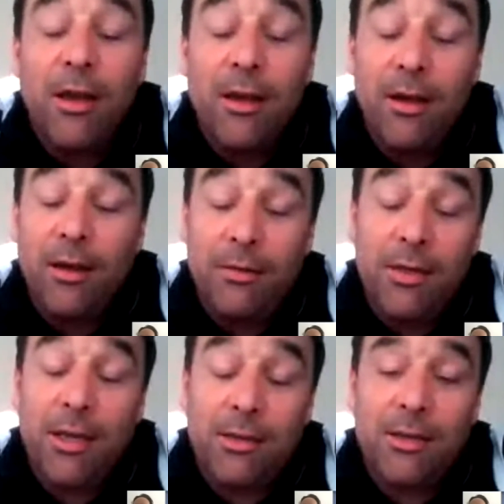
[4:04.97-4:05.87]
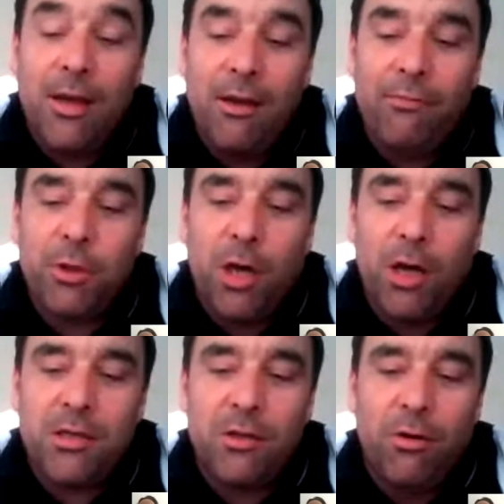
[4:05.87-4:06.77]
that have a
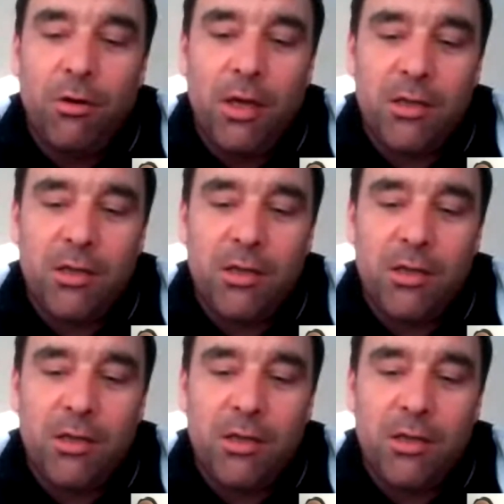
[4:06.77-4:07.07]
chance to go there.